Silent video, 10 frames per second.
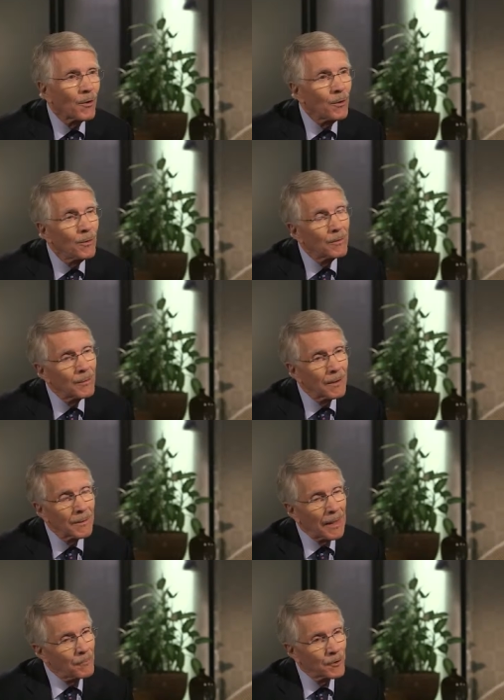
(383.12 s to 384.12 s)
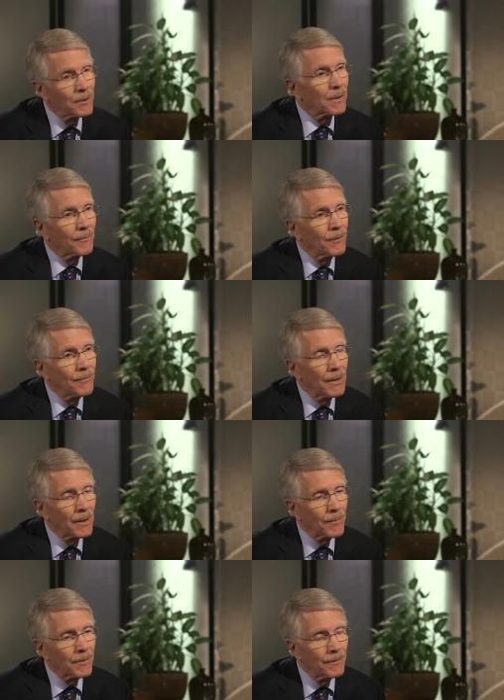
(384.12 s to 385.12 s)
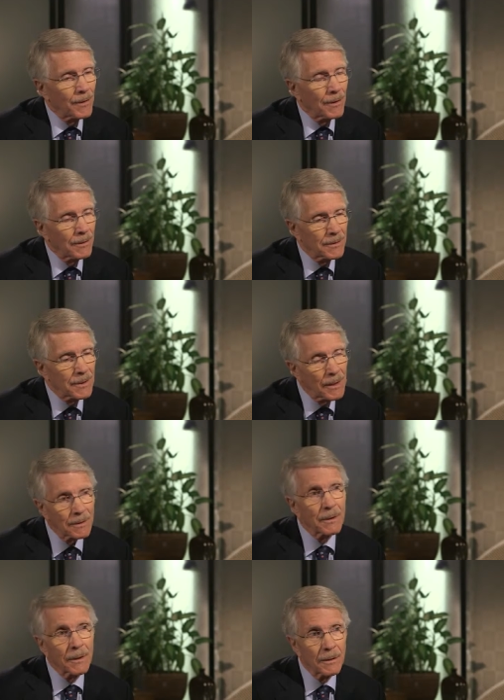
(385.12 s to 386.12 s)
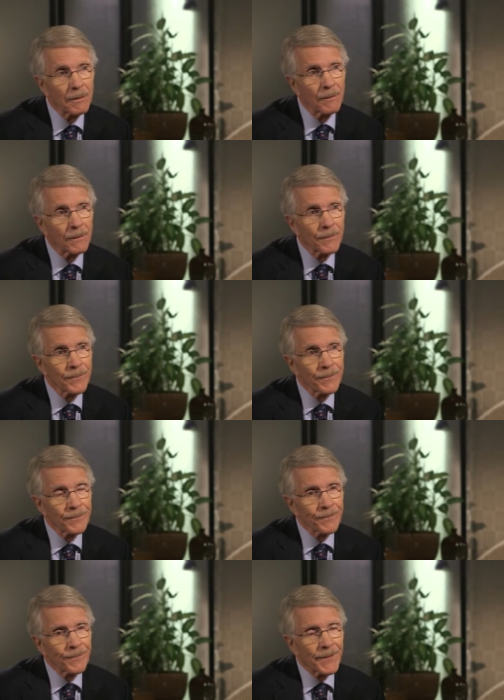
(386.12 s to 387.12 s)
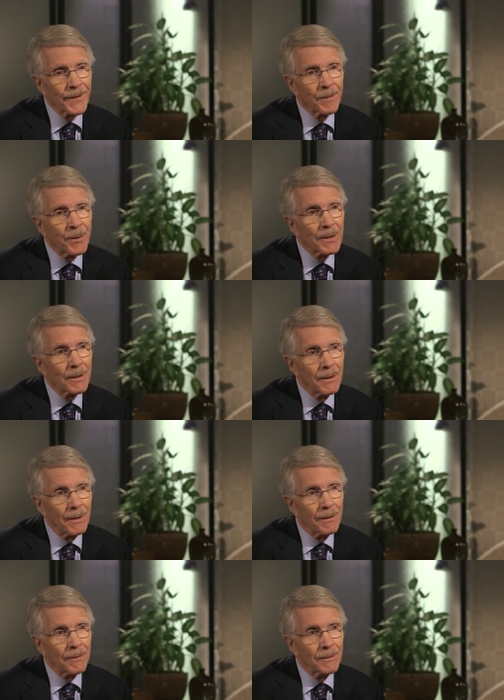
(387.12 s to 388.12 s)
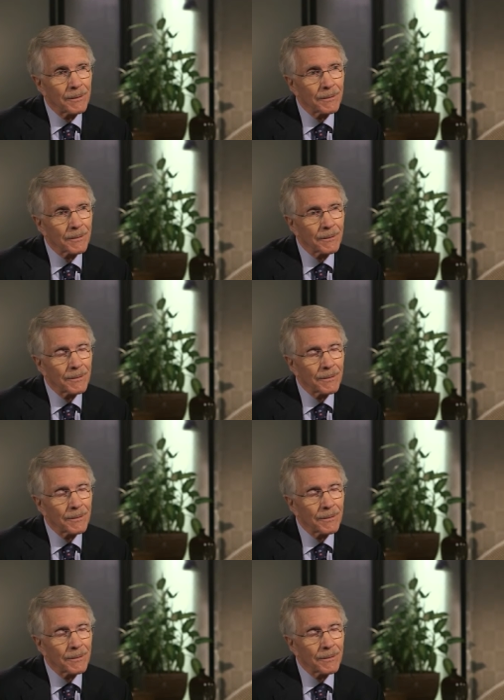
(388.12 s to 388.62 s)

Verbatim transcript: you, I'm sure, have developed a very sensitive ability to